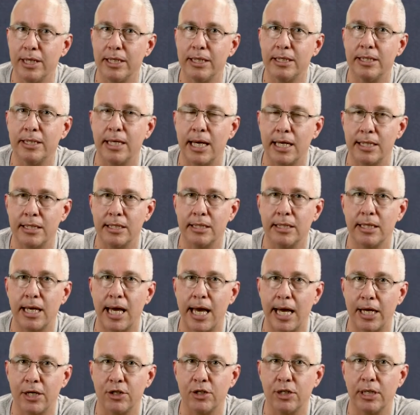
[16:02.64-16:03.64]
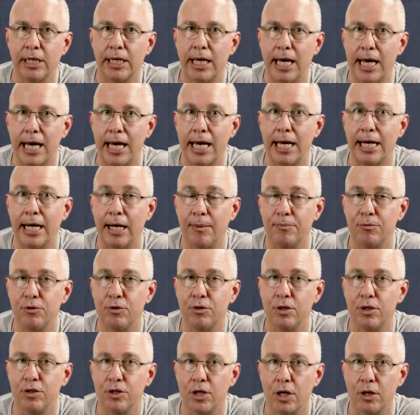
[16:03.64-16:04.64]
it doesn't actually add up
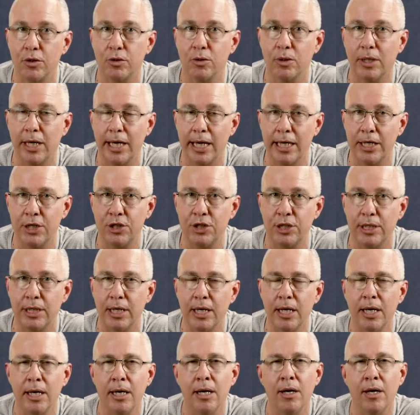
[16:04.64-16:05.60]
to the total energy.